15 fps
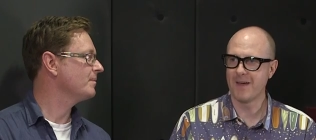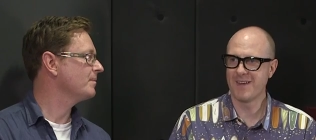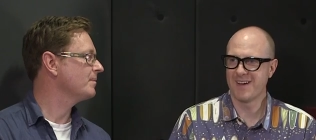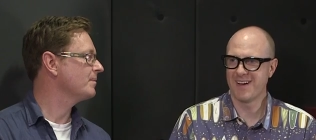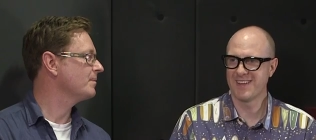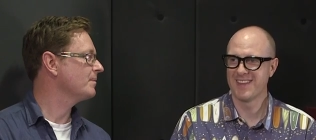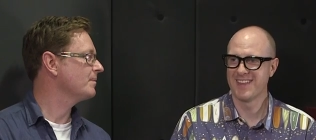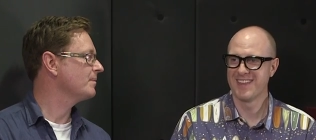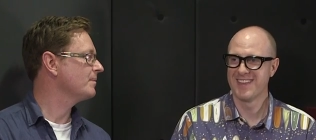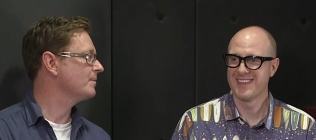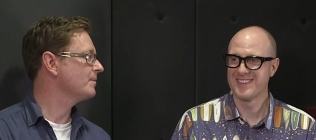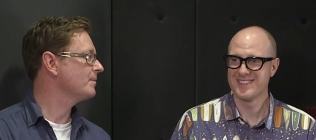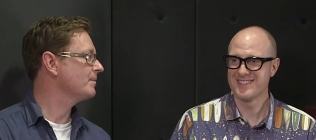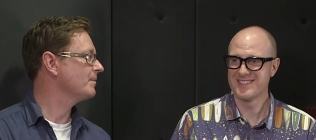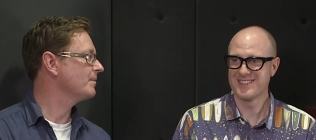Speaker 1: I
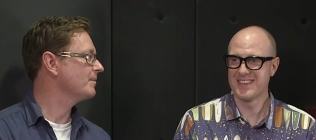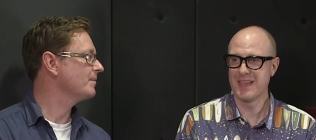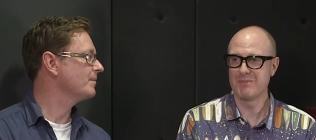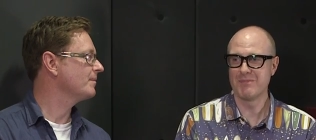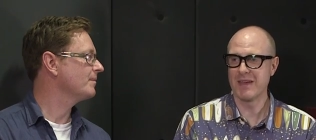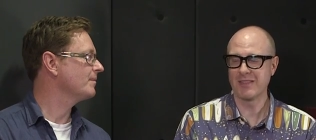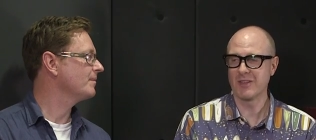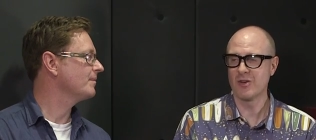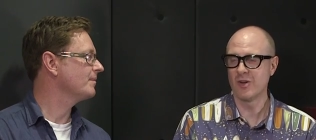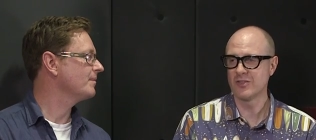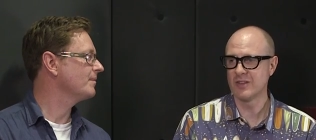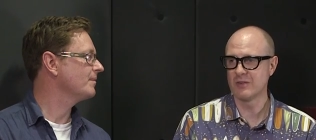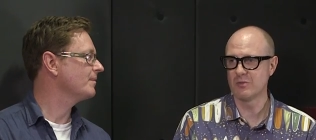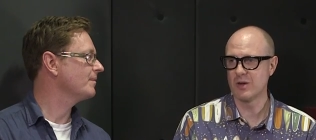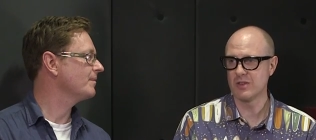keep make the
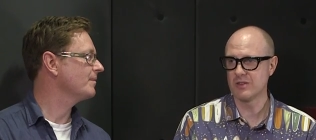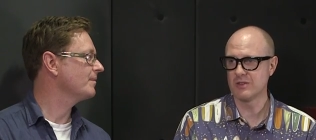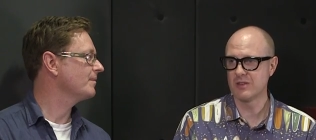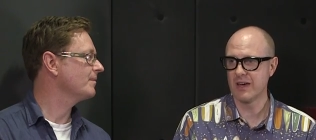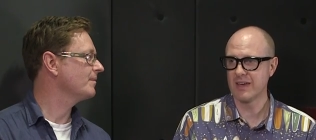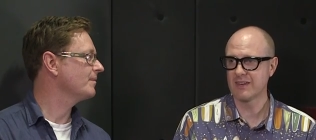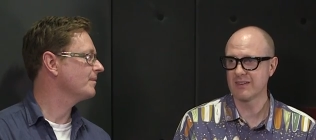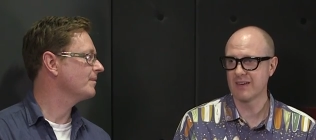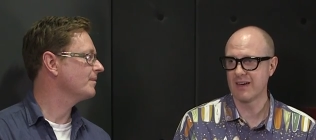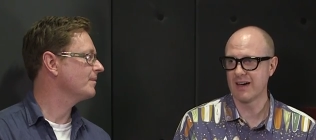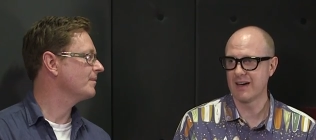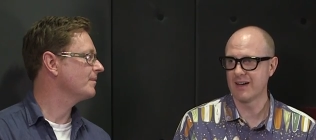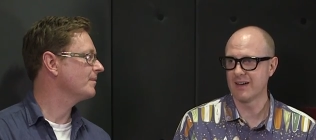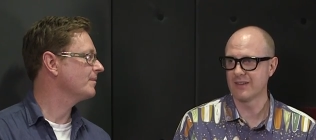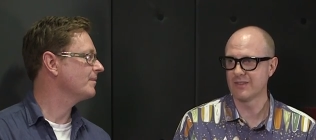content what you like.
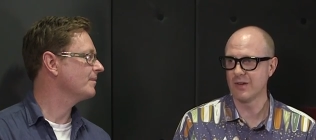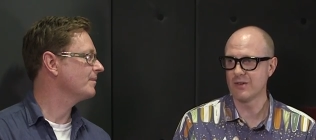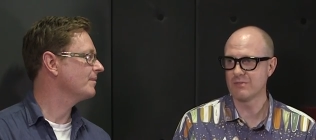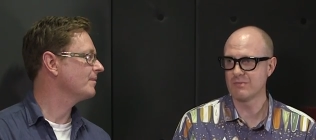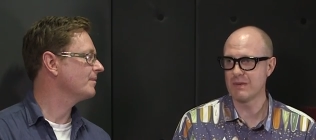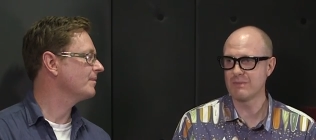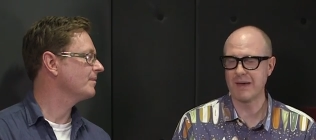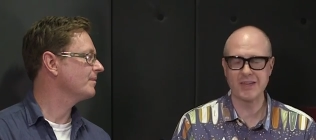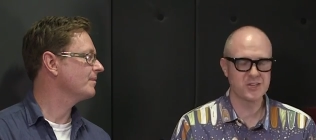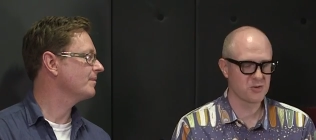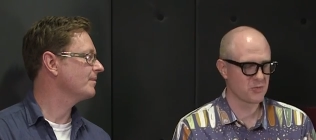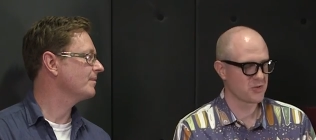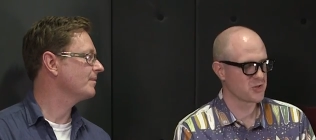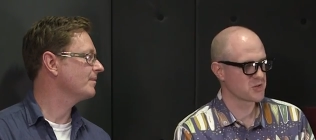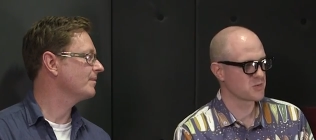Uh, don't be
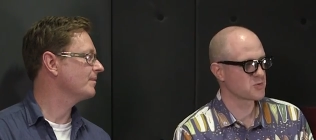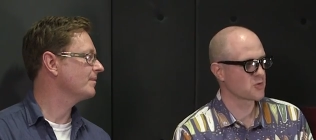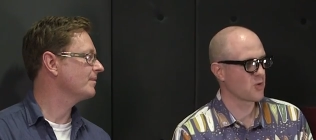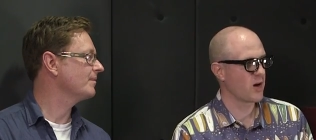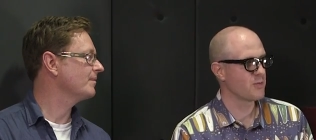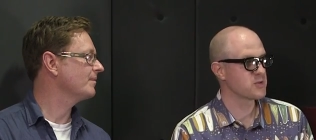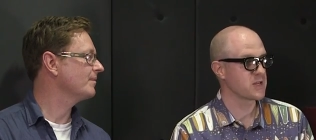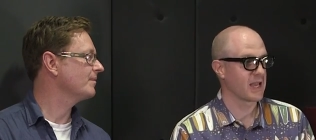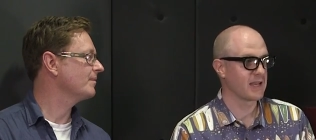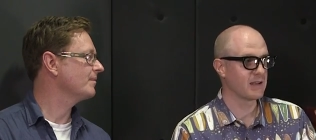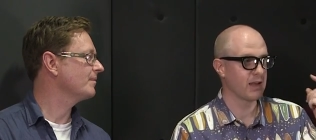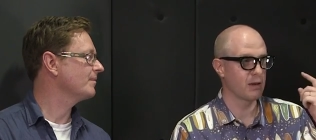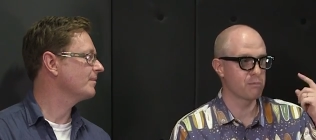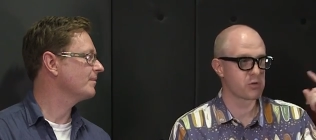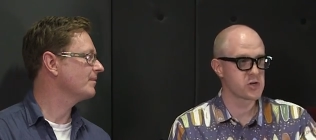patient with the subscribers
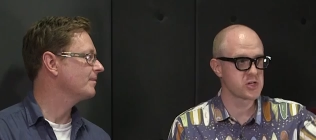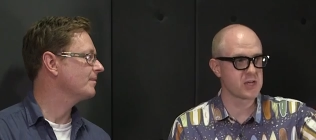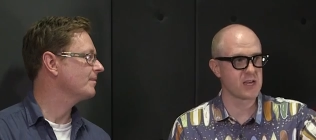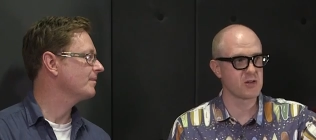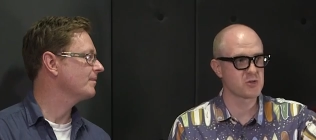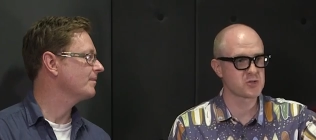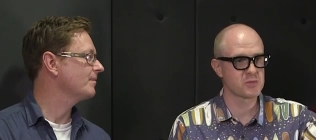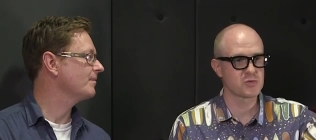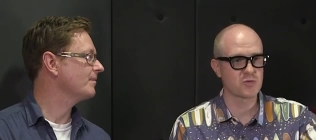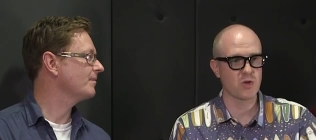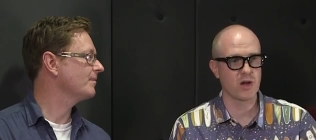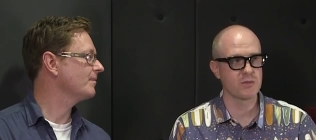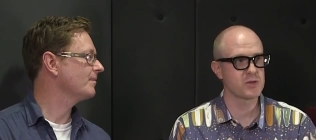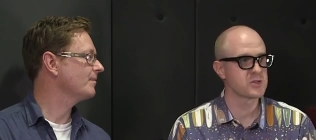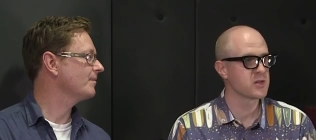and appreciate your
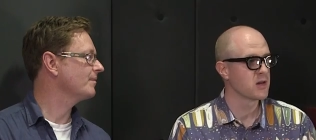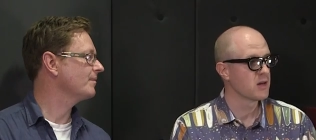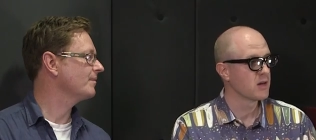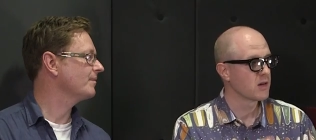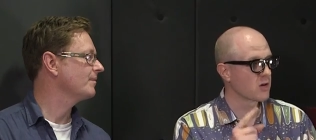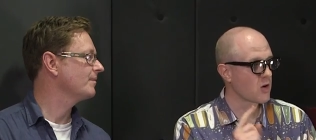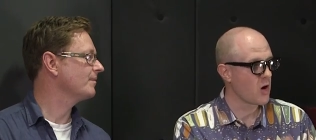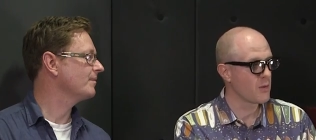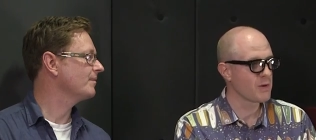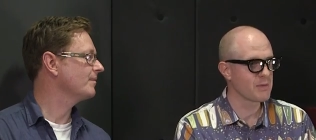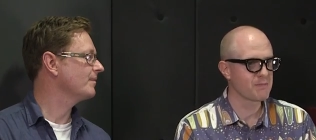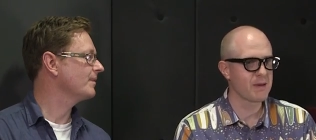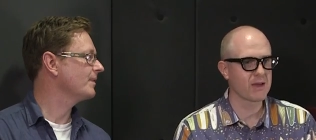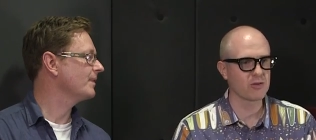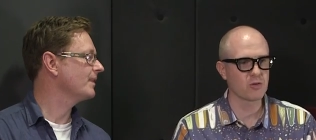subscribers.
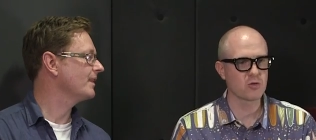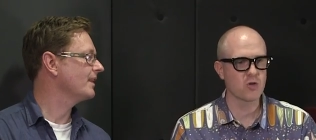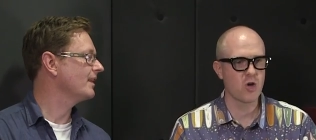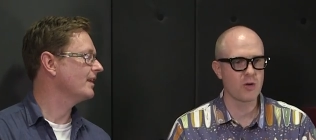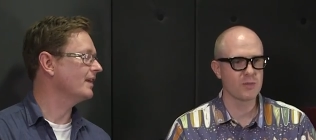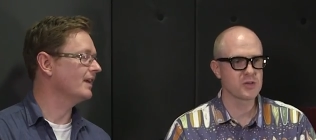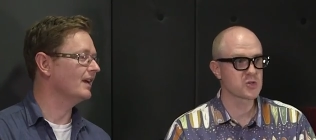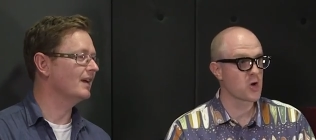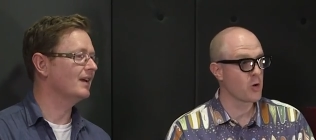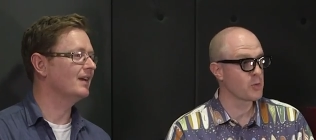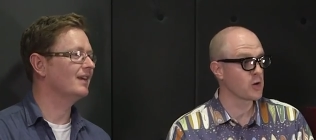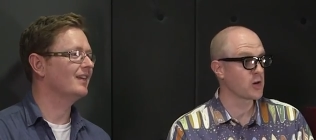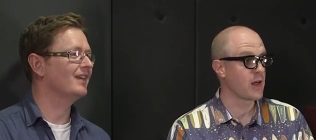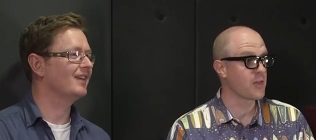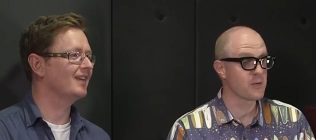Comment back on comments. Yeah.
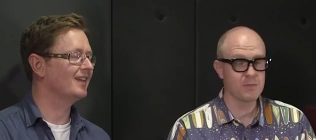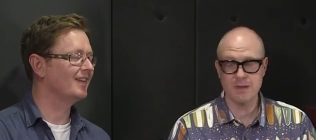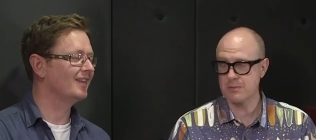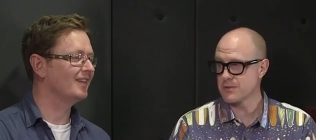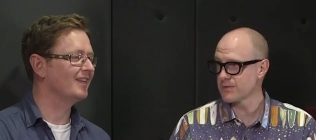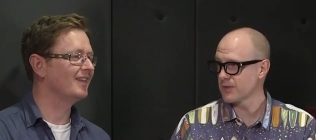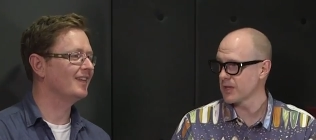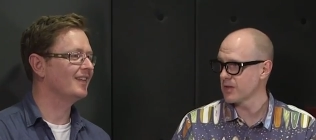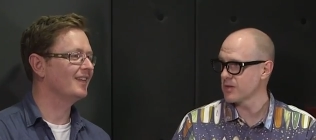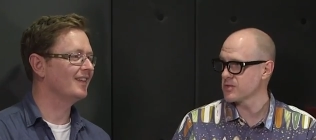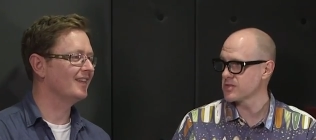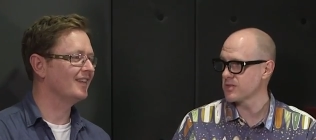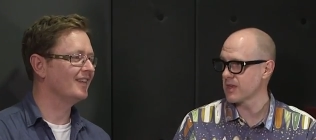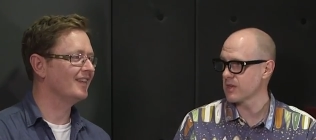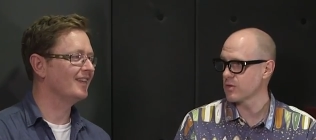Comment on other people's videos
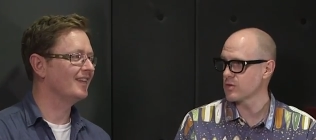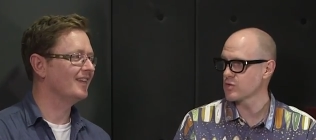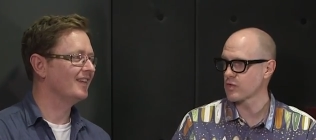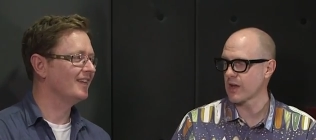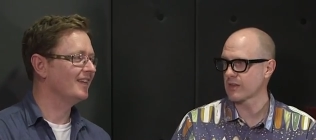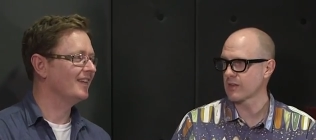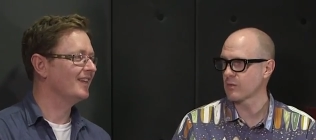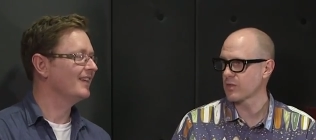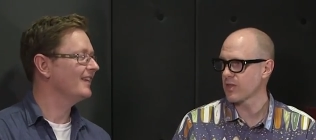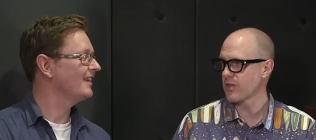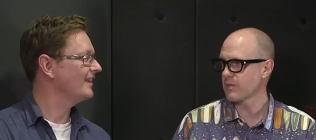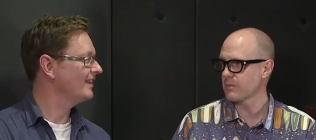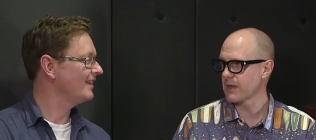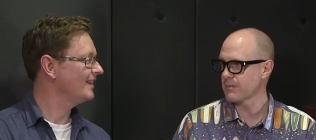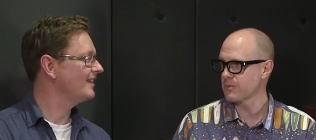so that you're interacting with
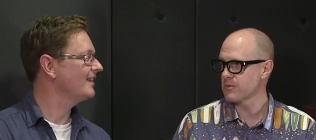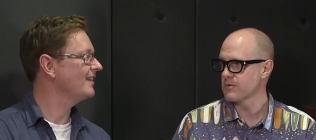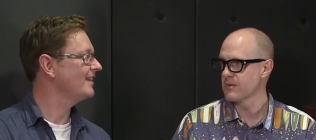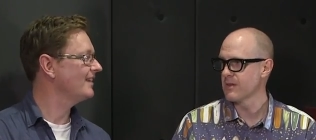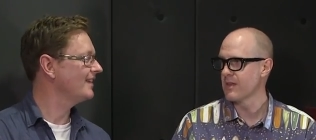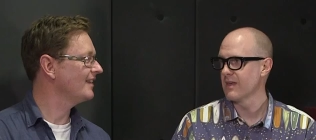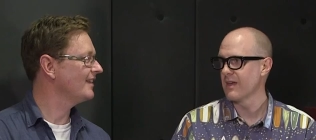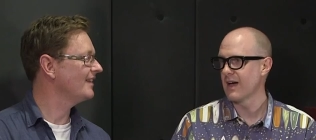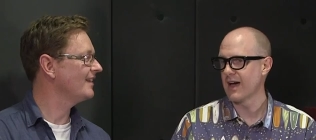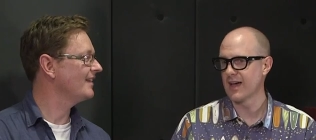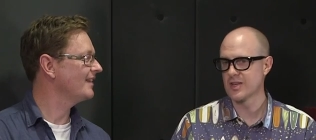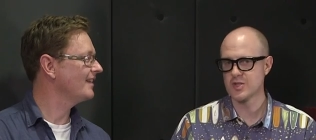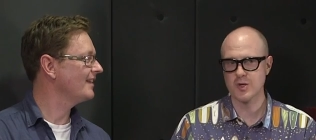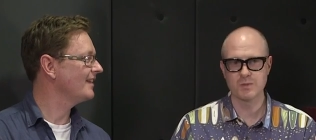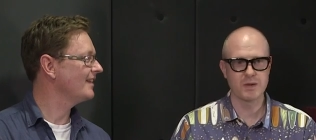other people
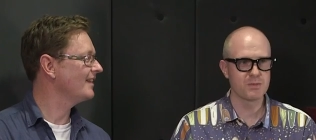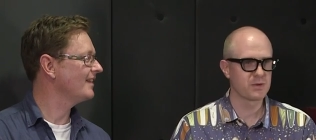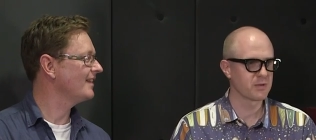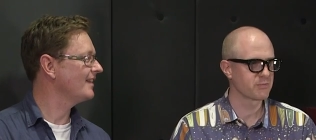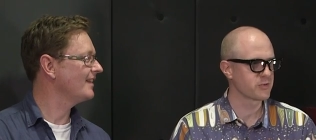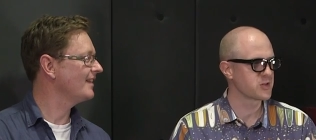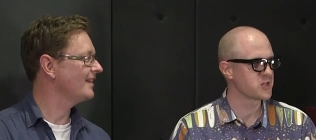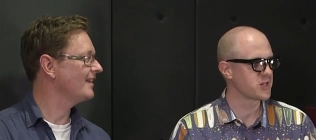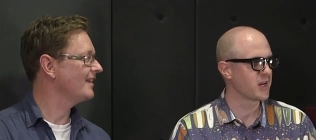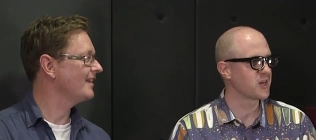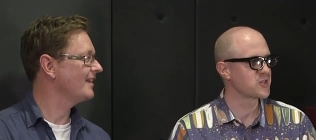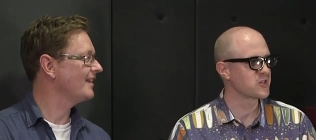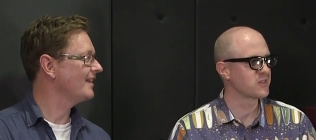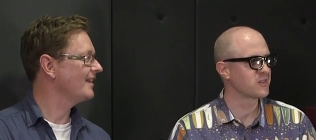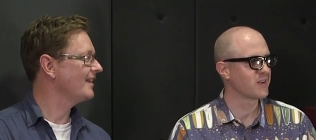uh, show people
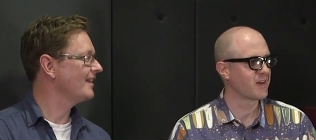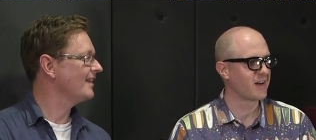appreciation.